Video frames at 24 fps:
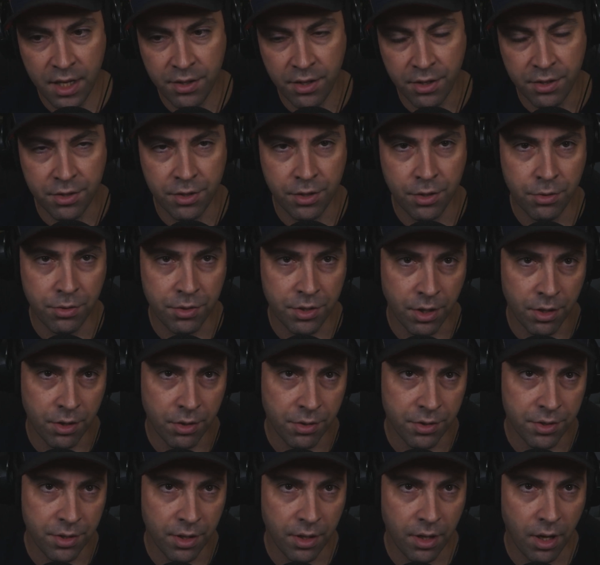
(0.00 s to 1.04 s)
There's 2
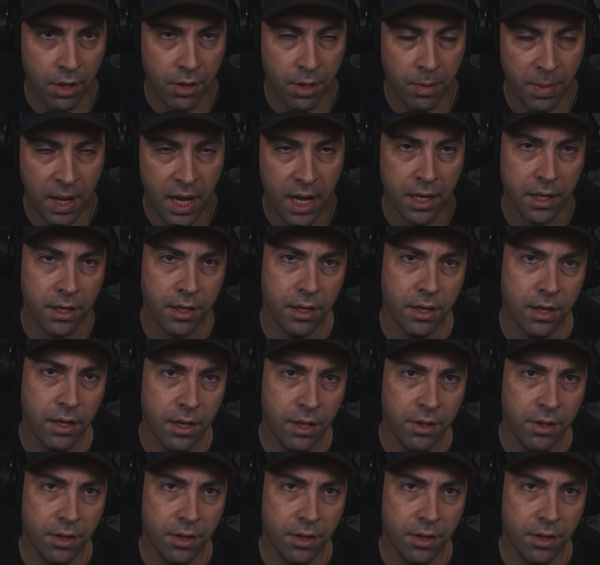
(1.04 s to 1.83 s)
circles on the back.